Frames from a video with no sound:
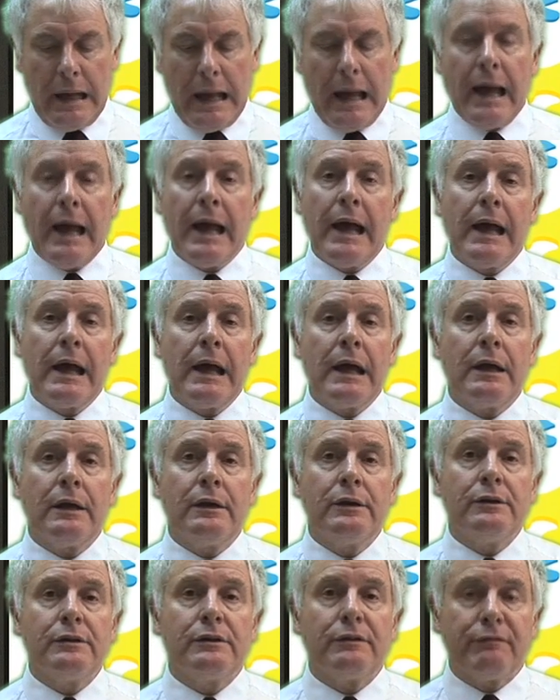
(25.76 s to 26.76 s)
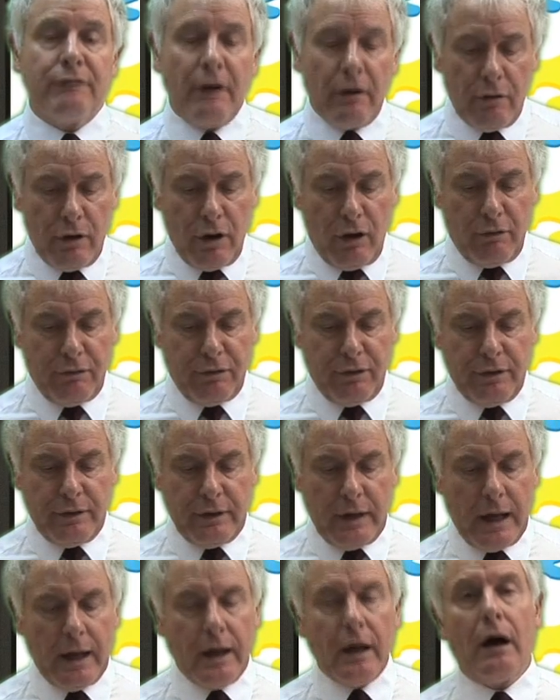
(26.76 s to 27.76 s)
and very often
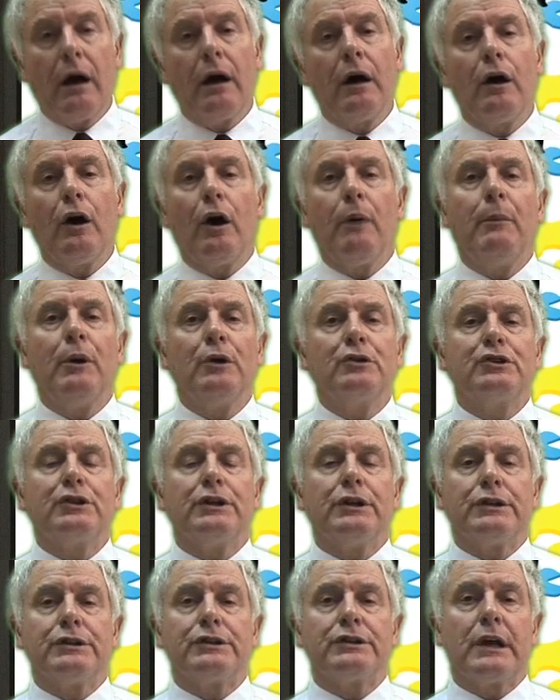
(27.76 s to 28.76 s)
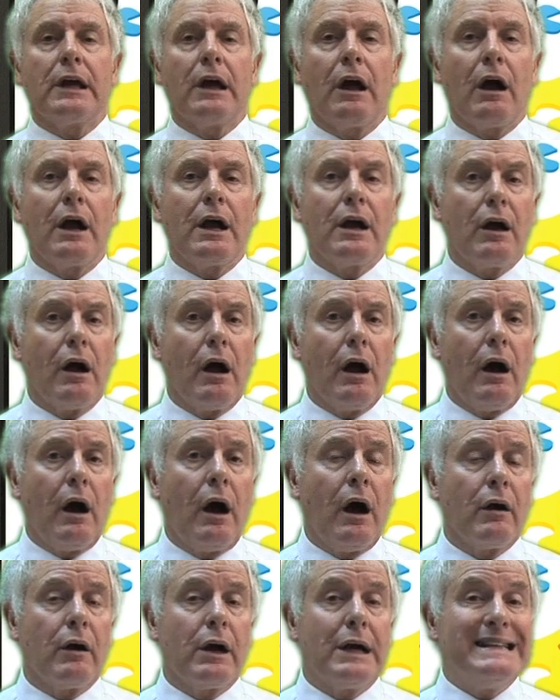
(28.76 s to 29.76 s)
they are homogeneous, they are
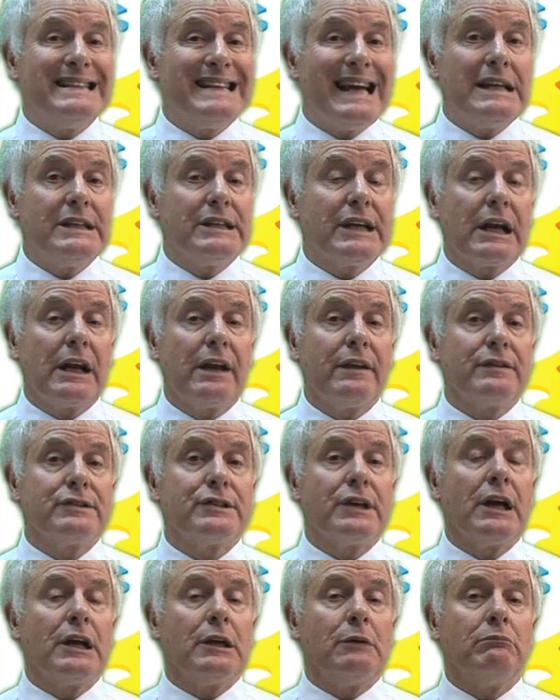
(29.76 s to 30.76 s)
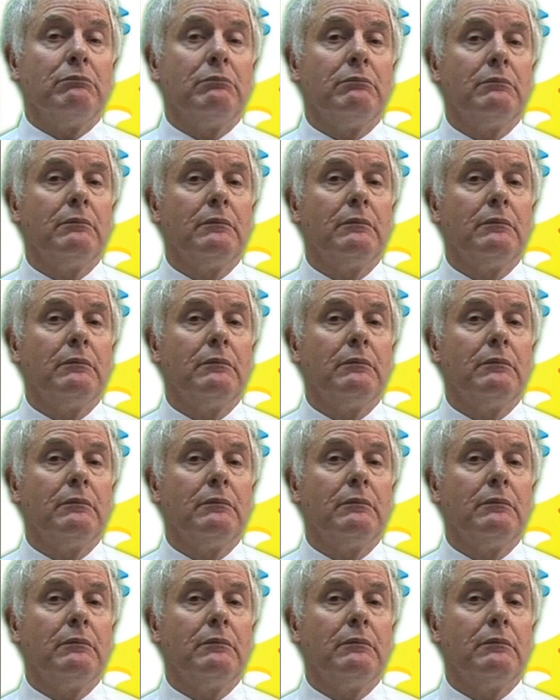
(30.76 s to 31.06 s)
identically the same.